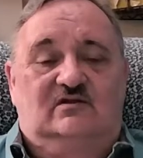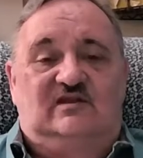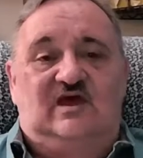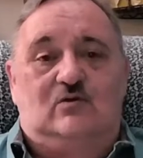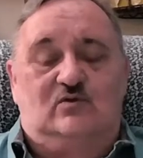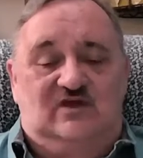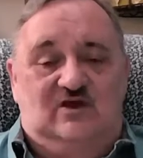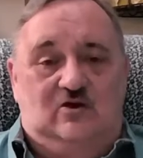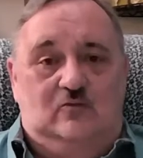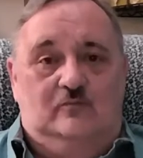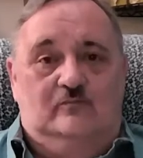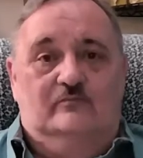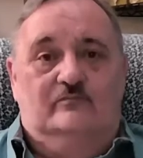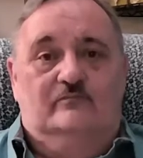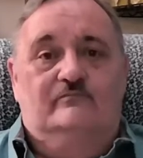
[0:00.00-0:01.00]
that would
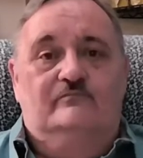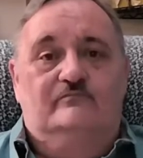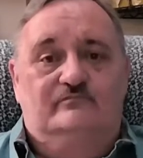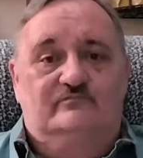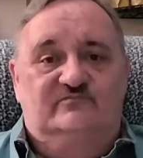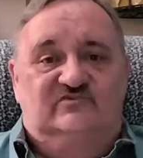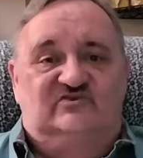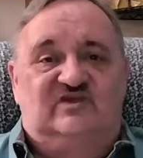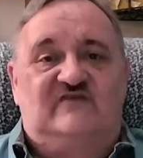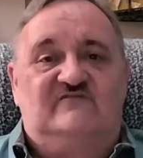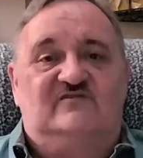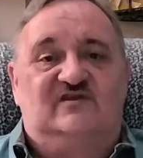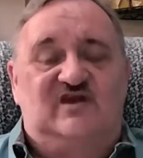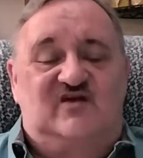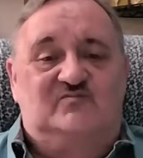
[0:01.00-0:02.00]
help
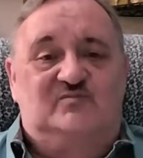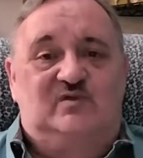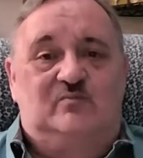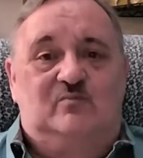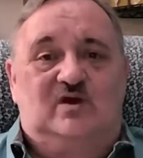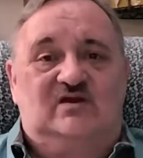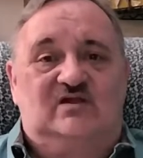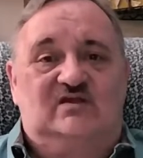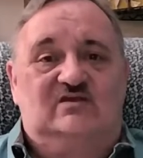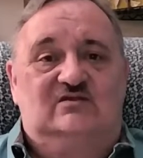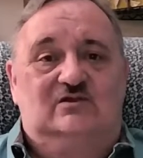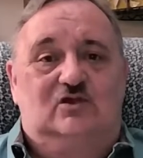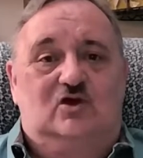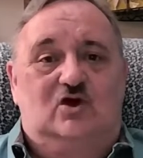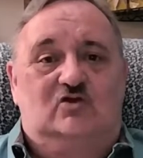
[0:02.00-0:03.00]
save the government money in
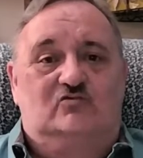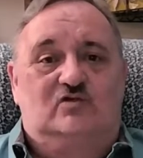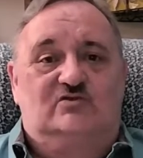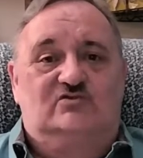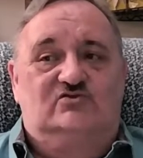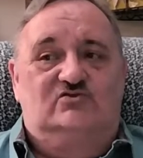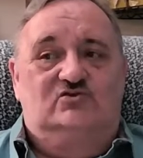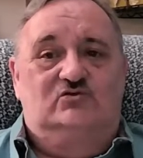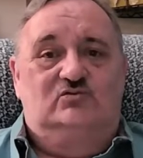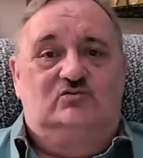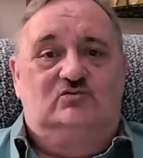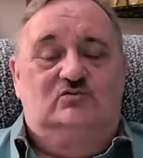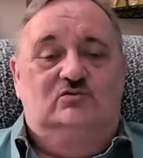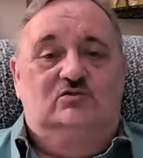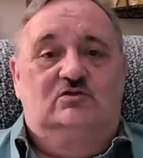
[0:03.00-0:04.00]
the long run too.